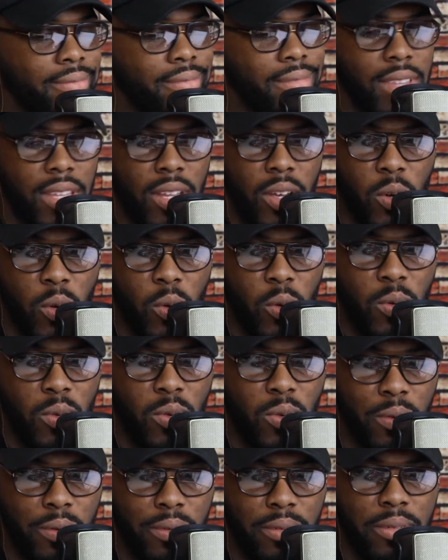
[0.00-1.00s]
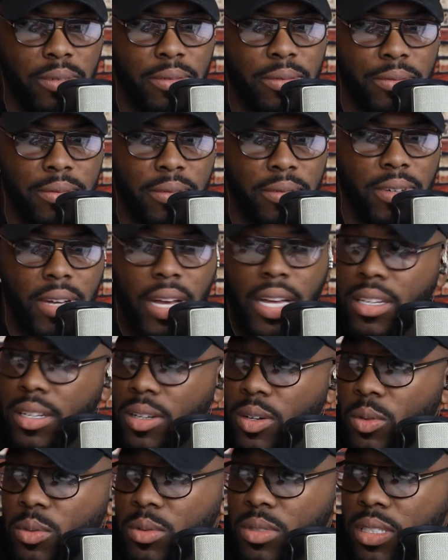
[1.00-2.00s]
No, I
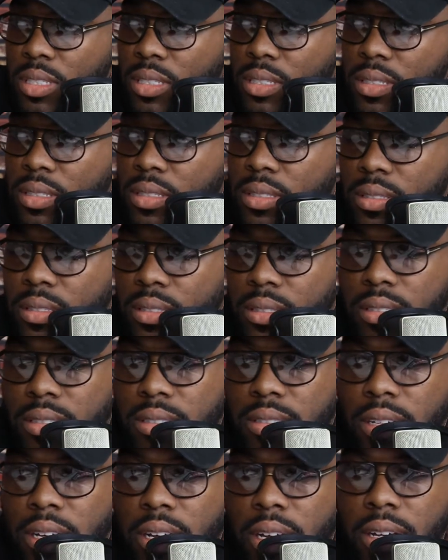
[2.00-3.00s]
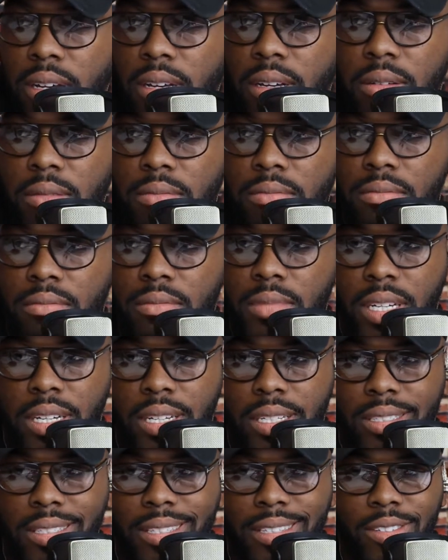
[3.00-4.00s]
don't.
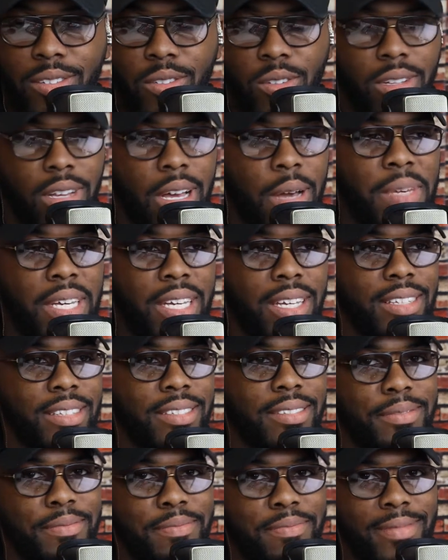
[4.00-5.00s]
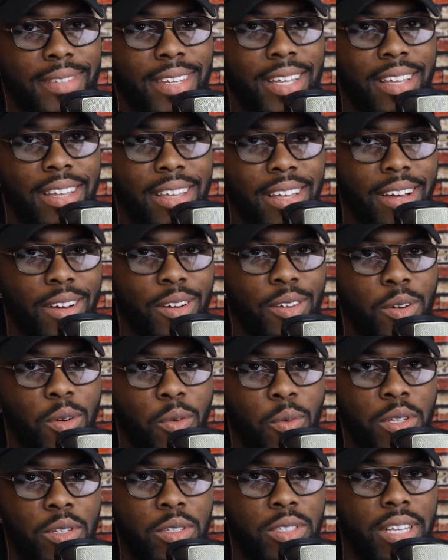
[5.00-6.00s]
Because I don't
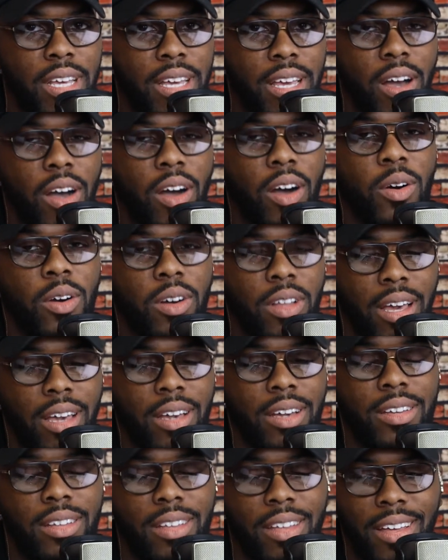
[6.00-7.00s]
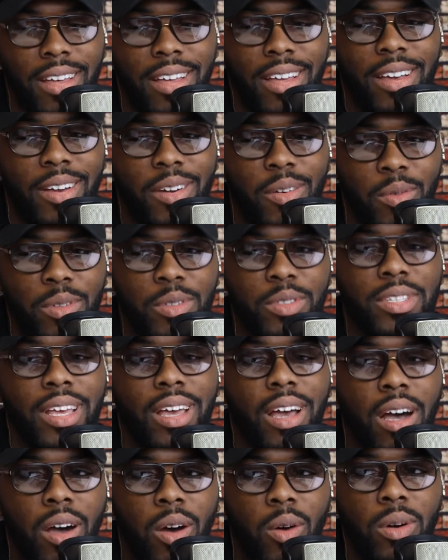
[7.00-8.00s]
know. When you say always,
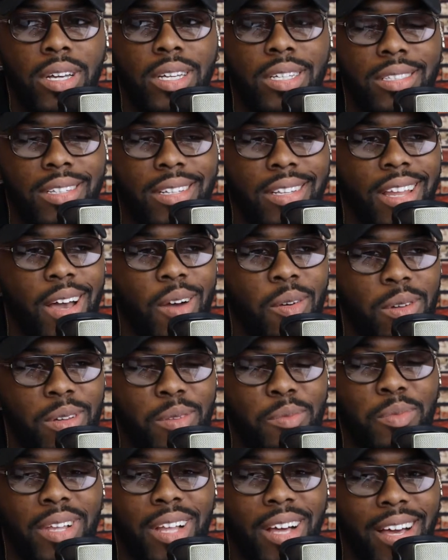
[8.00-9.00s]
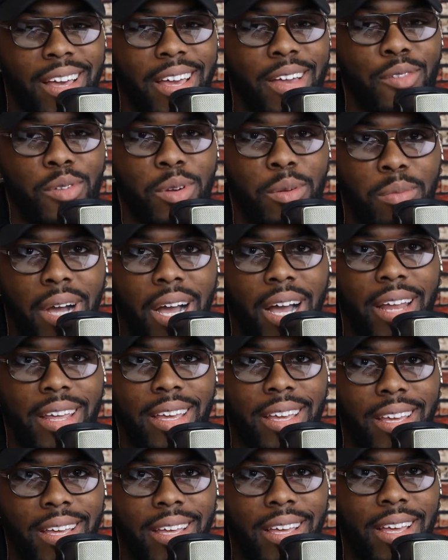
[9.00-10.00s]
then that would imply
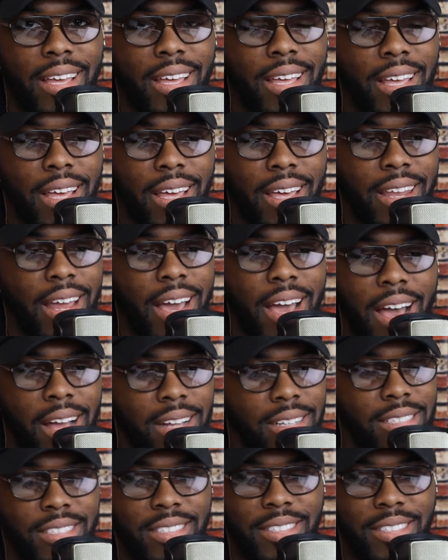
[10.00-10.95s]
everybody. And I